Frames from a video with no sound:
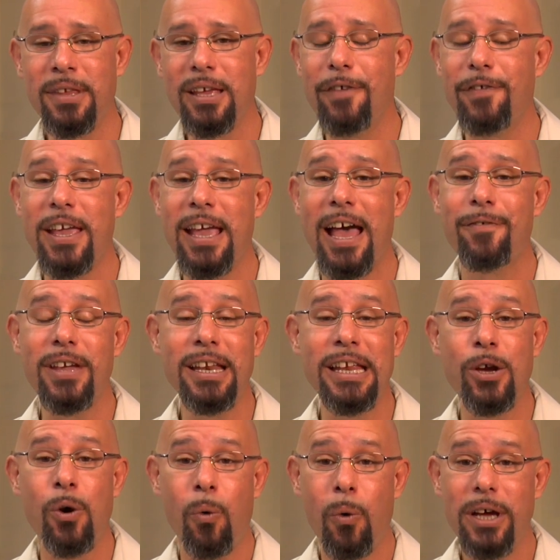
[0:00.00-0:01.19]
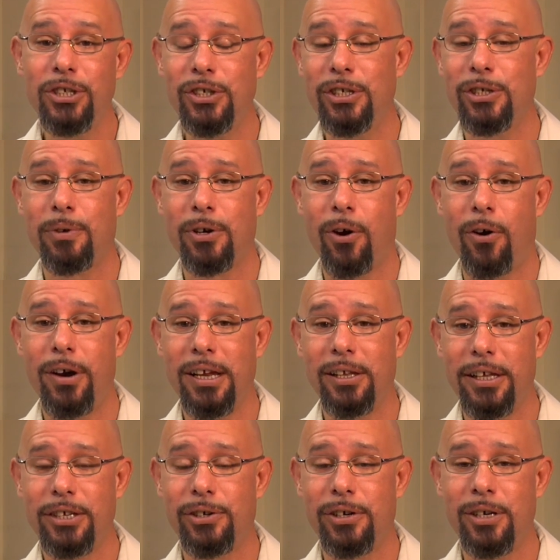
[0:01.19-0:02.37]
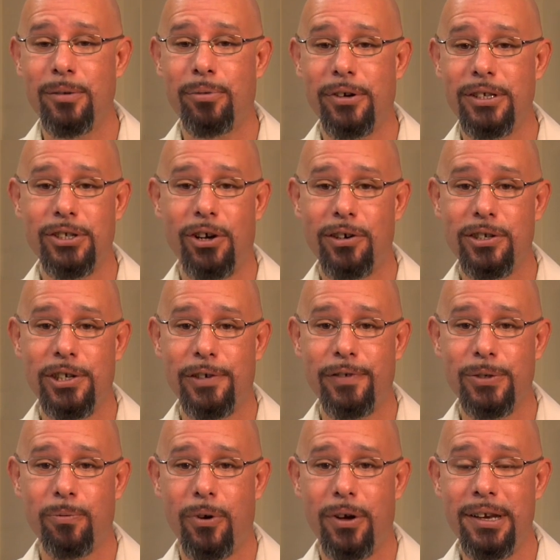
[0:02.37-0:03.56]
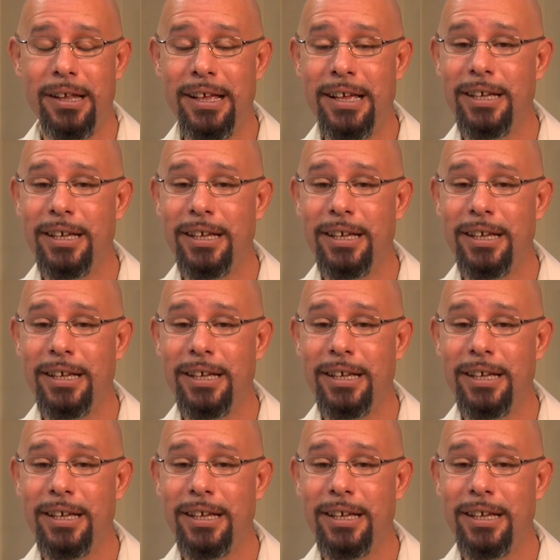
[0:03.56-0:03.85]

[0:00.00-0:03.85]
If you have any questions regarding LaserMPrints Hard Surface 1,